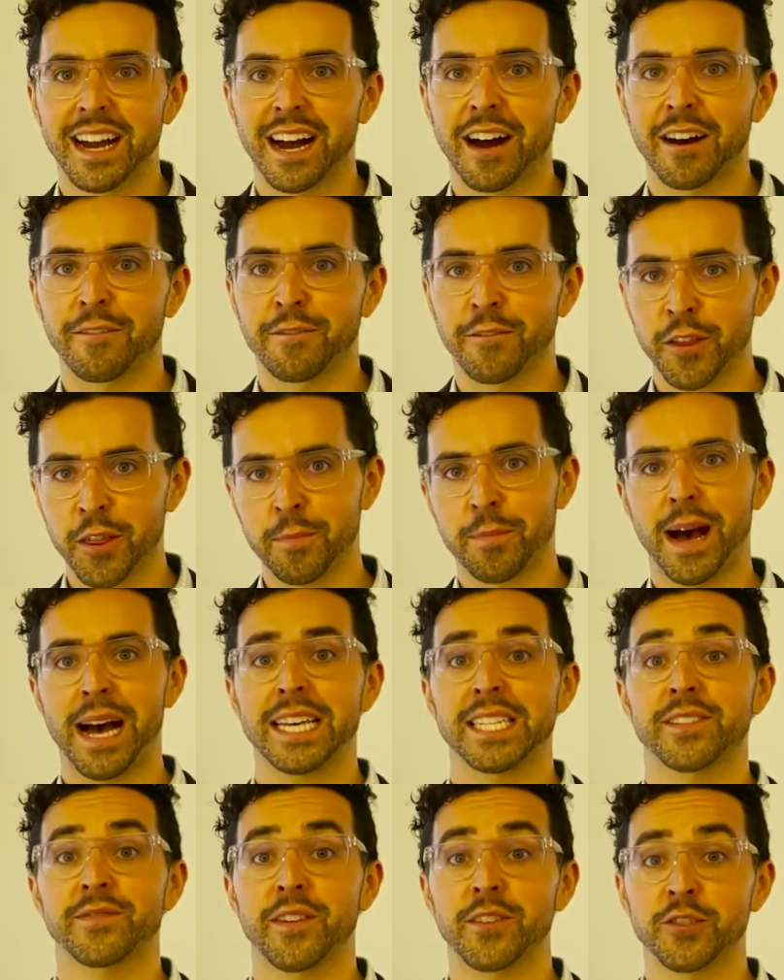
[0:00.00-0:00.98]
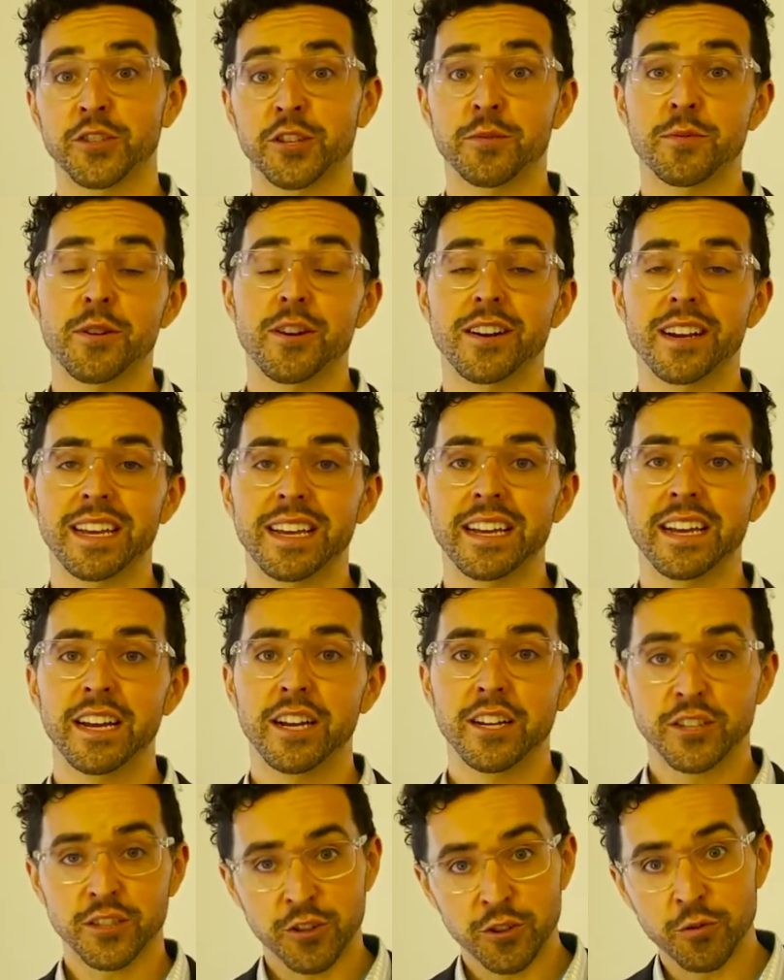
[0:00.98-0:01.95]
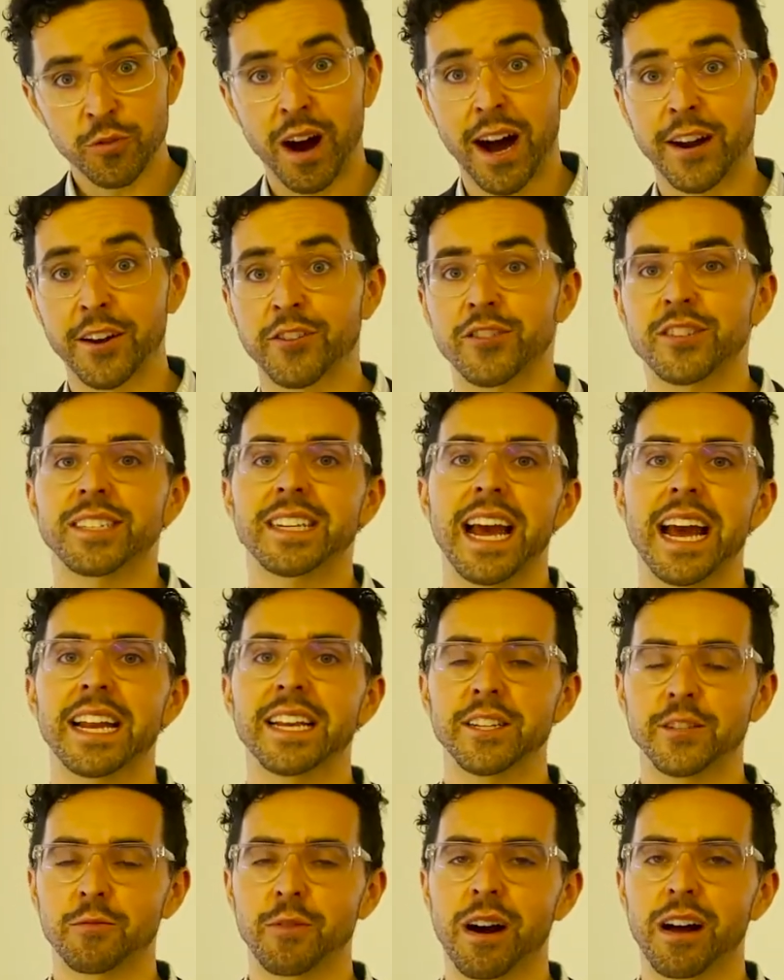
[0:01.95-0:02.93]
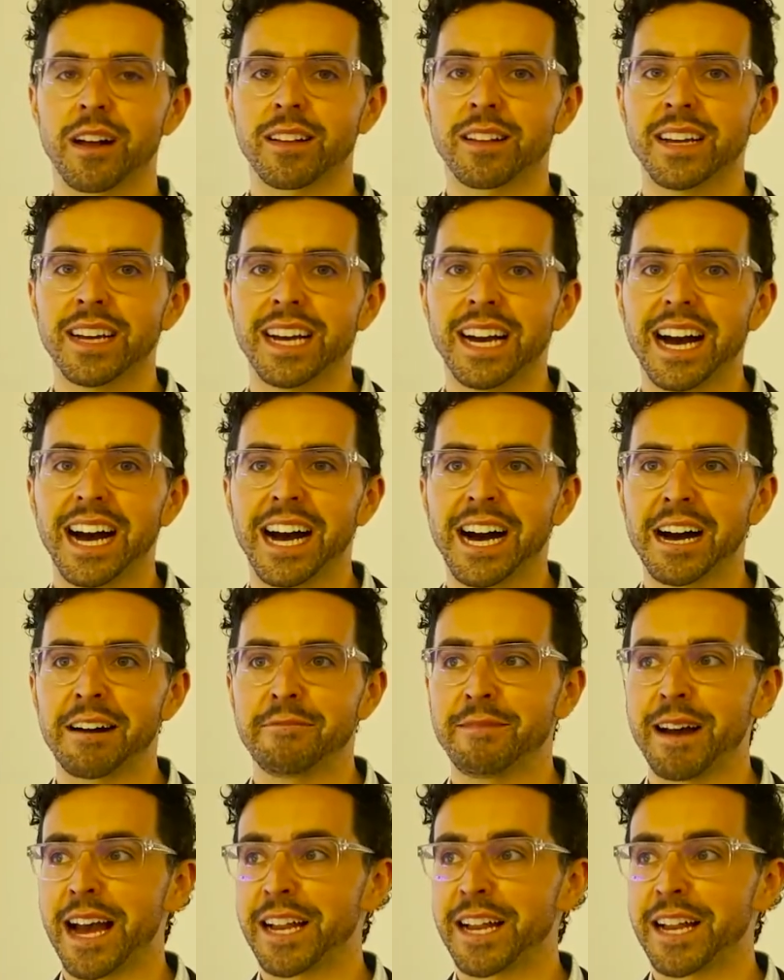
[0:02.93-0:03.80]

uh, for the Passive House community to understand as well um,